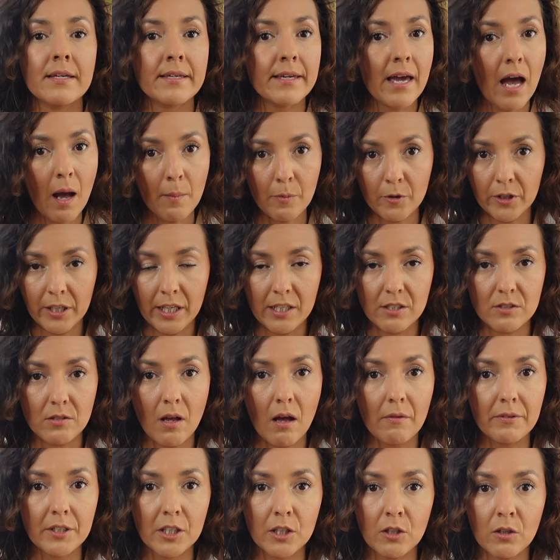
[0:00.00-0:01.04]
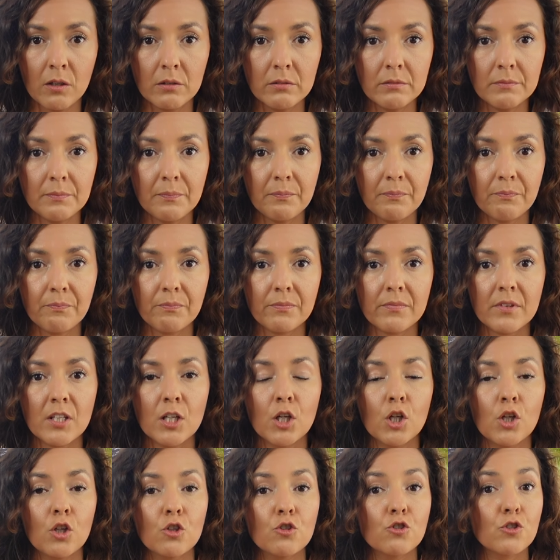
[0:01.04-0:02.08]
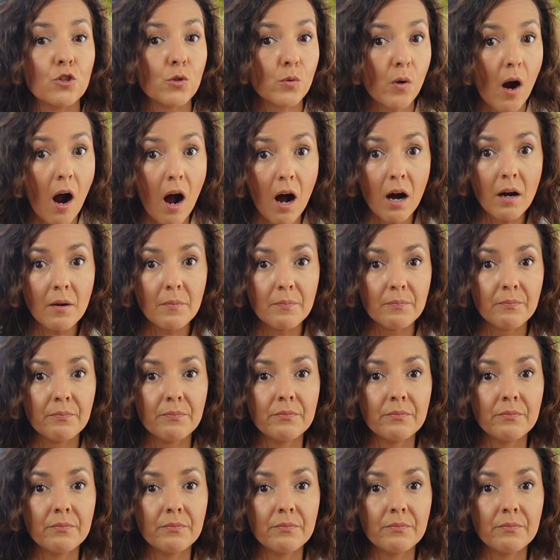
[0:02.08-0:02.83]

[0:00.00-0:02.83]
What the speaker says: Cabernet Sauvignon, Syrah,